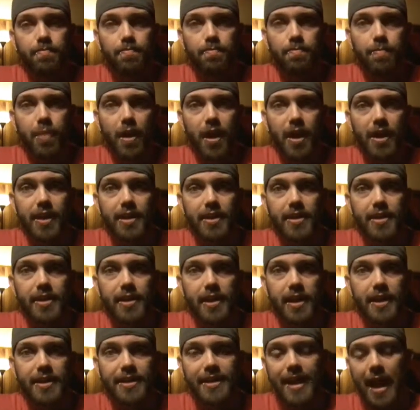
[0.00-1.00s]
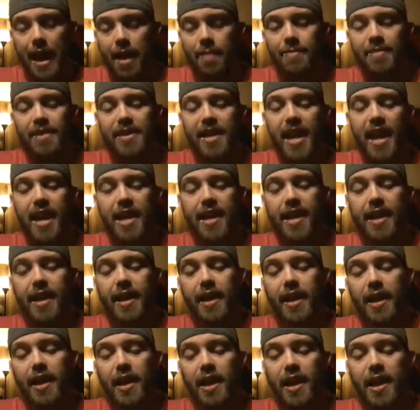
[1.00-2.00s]
But his
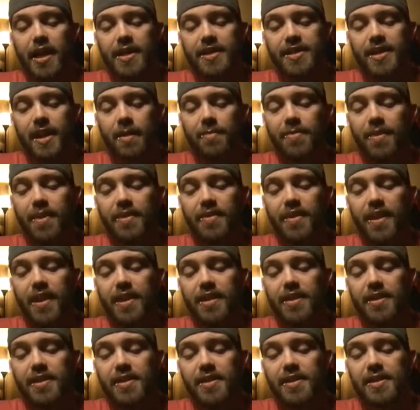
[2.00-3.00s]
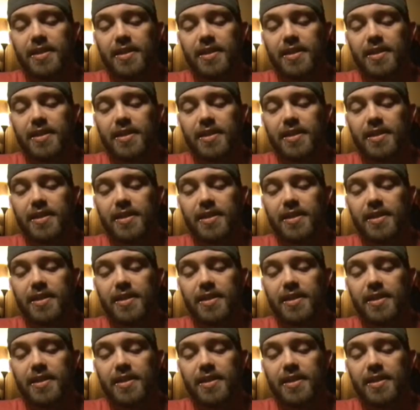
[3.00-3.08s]
commentating is something that